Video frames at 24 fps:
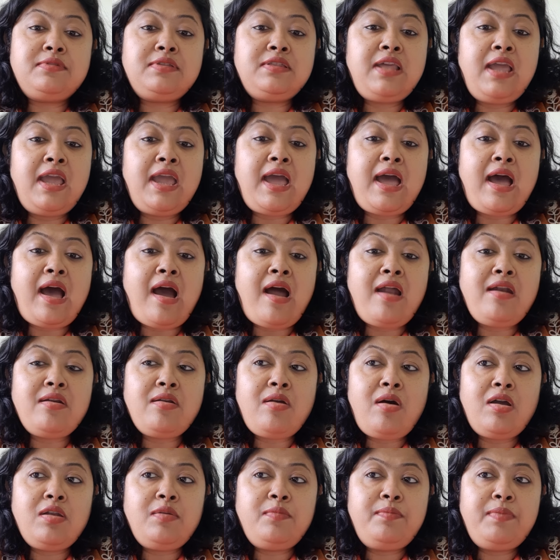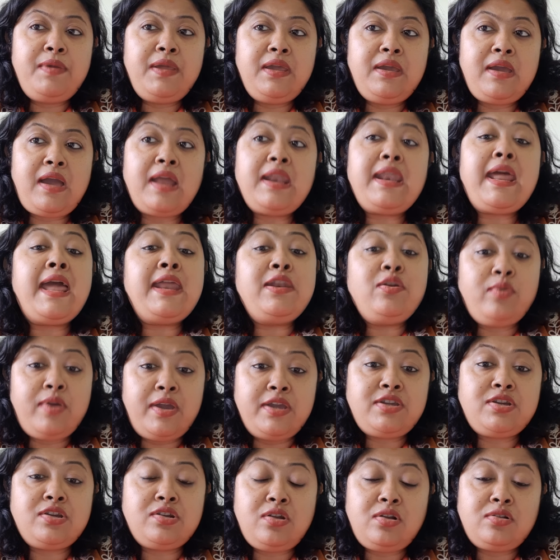they are not being an
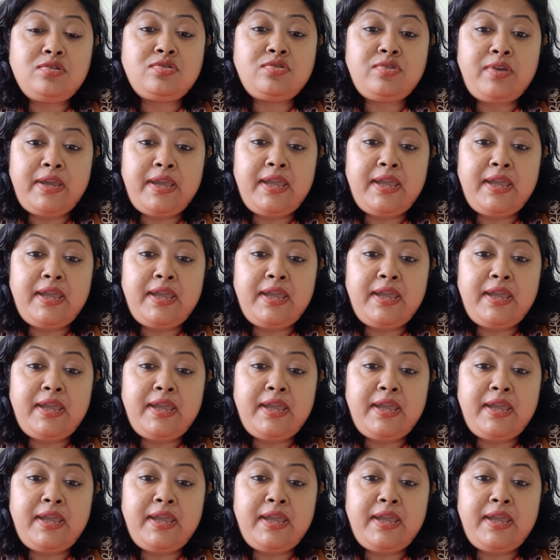education also.